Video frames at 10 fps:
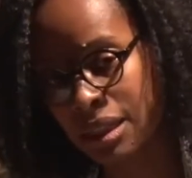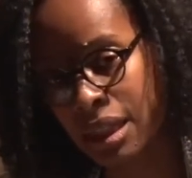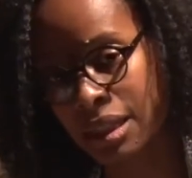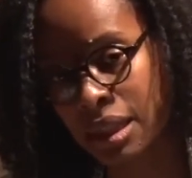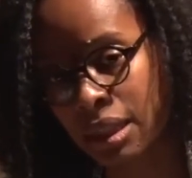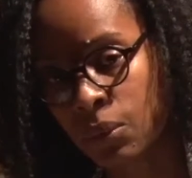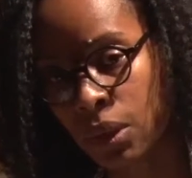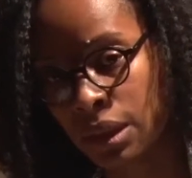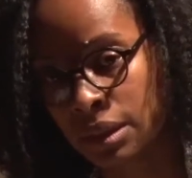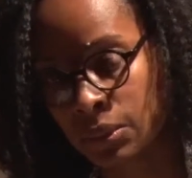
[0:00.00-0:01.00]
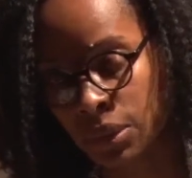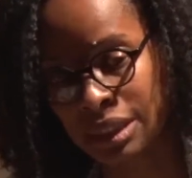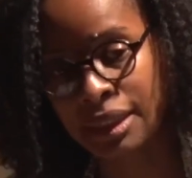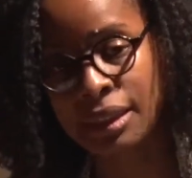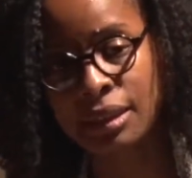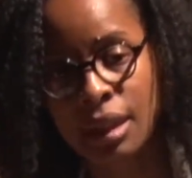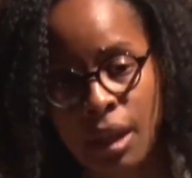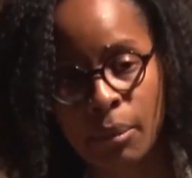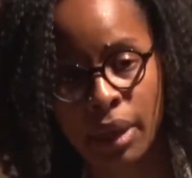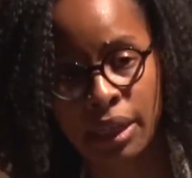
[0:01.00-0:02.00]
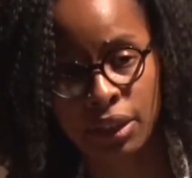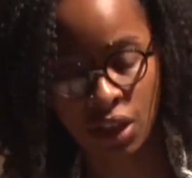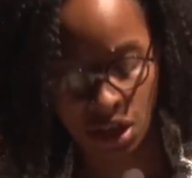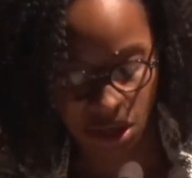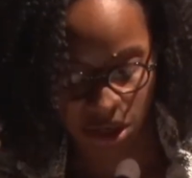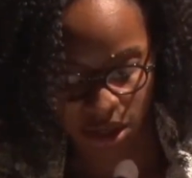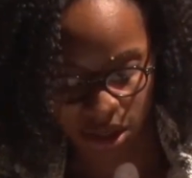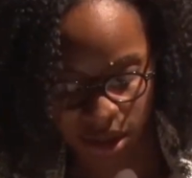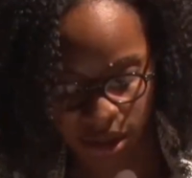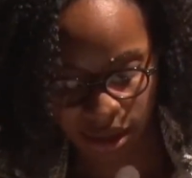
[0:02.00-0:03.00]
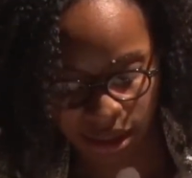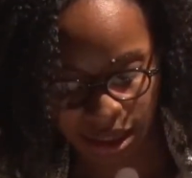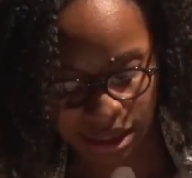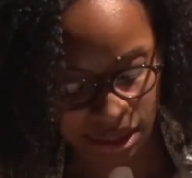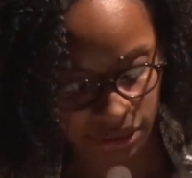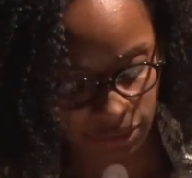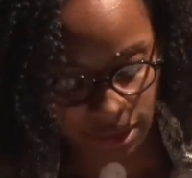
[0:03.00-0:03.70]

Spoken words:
as he was hit by a car, as if